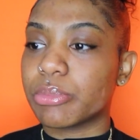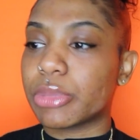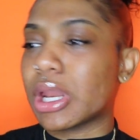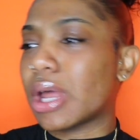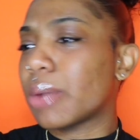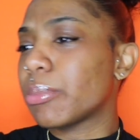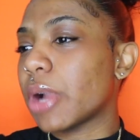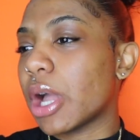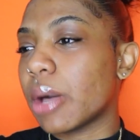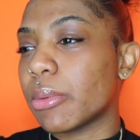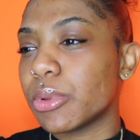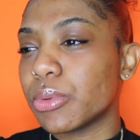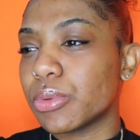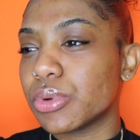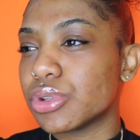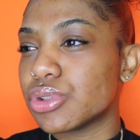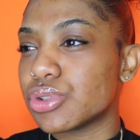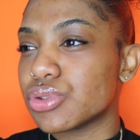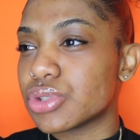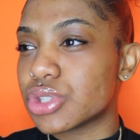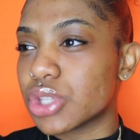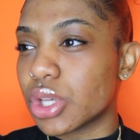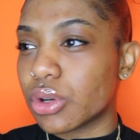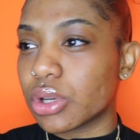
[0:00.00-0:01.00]
but I probably will
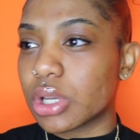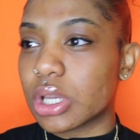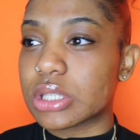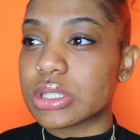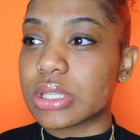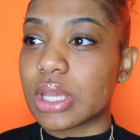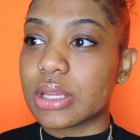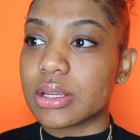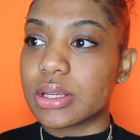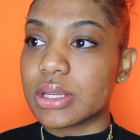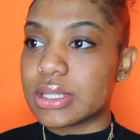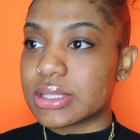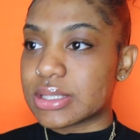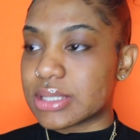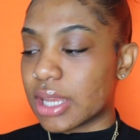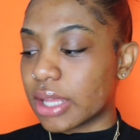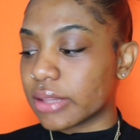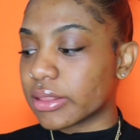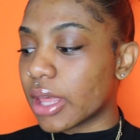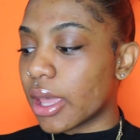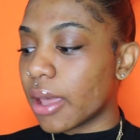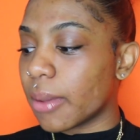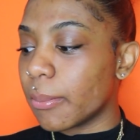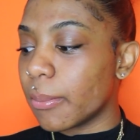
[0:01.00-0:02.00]
do so because it's
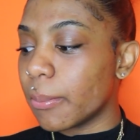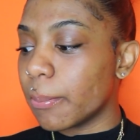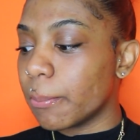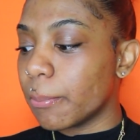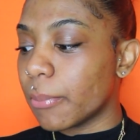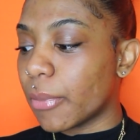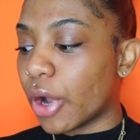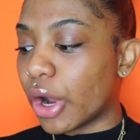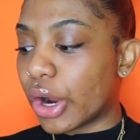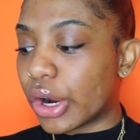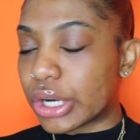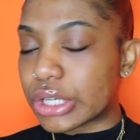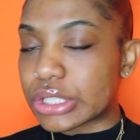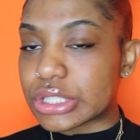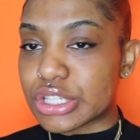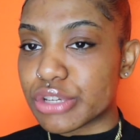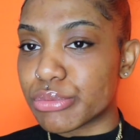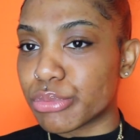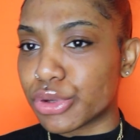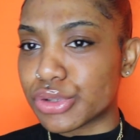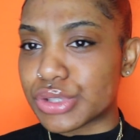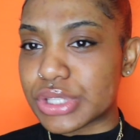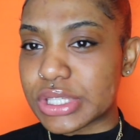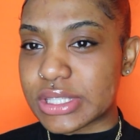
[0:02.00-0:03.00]
not that hard to
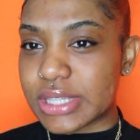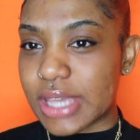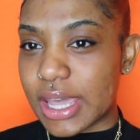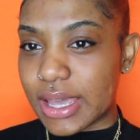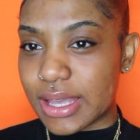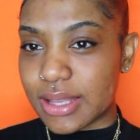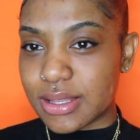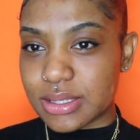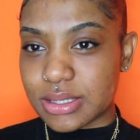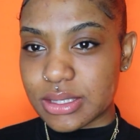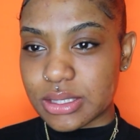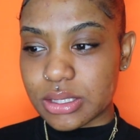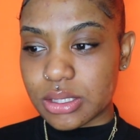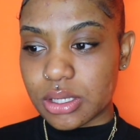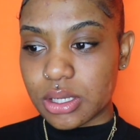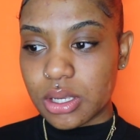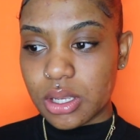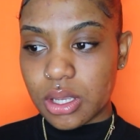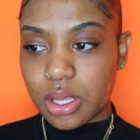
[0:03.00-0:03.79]
multitask,